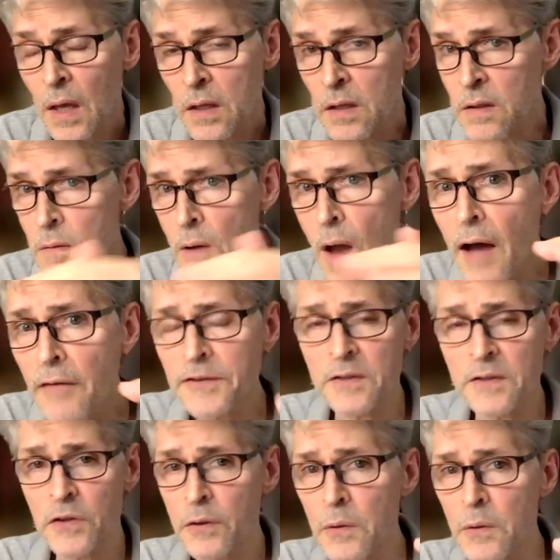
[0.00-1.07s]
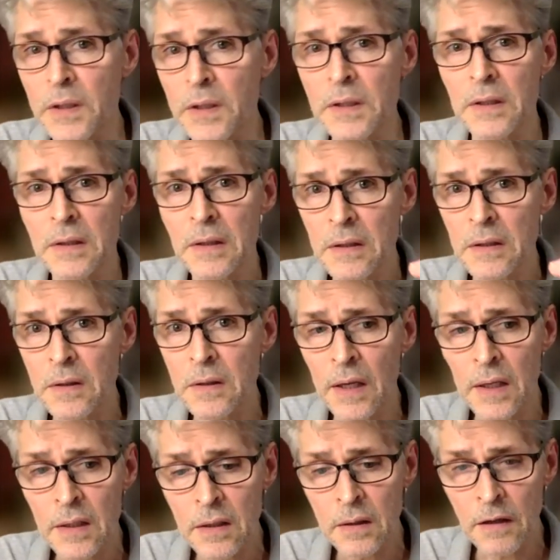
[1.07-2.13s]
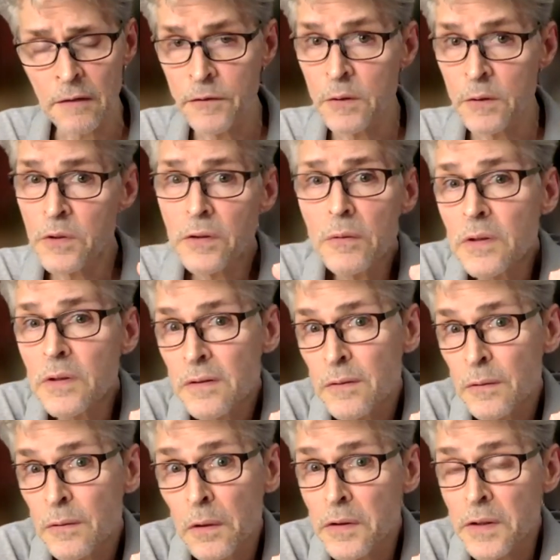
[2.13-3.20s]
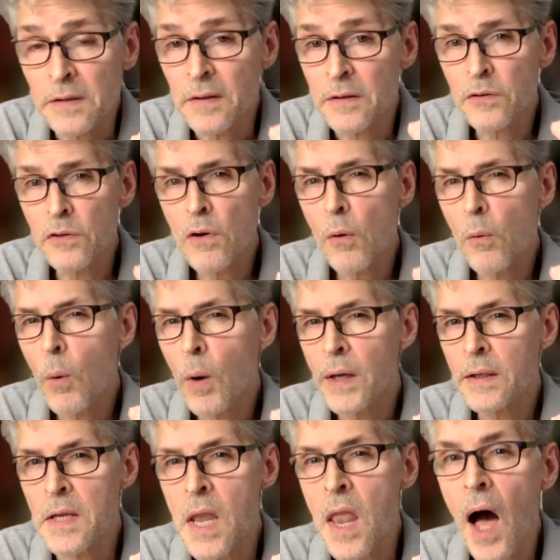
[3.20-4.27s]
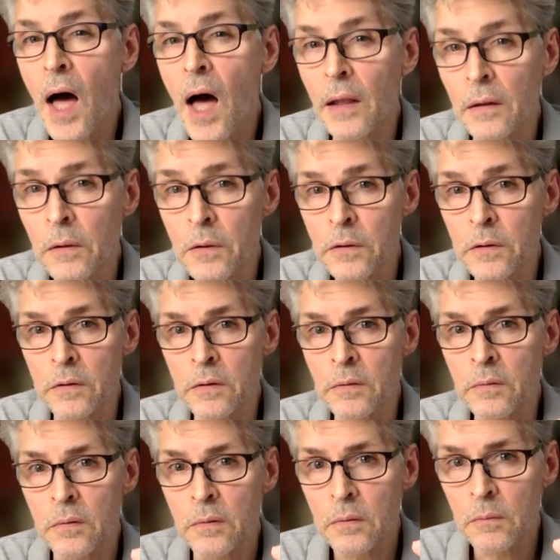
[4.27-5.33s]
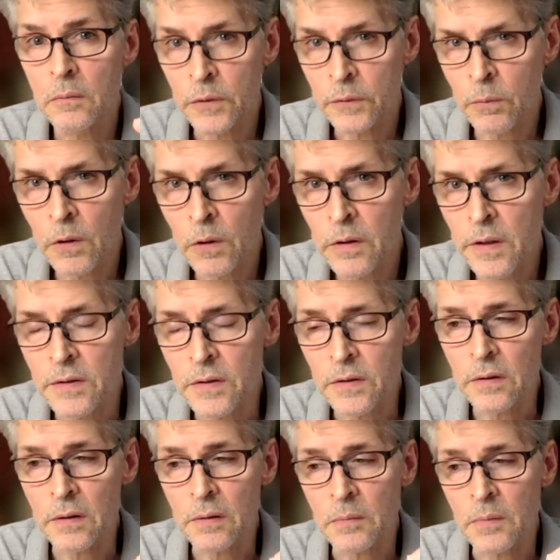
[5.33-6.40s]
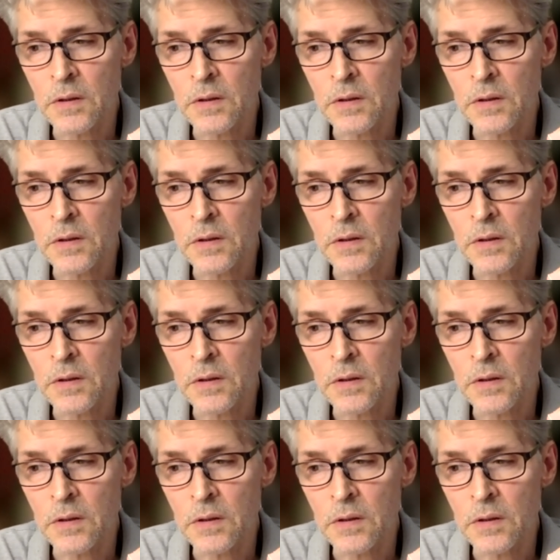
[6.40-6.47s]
You have to do it. And if you do it, you're learning. There's no way to not learn with WordEngine.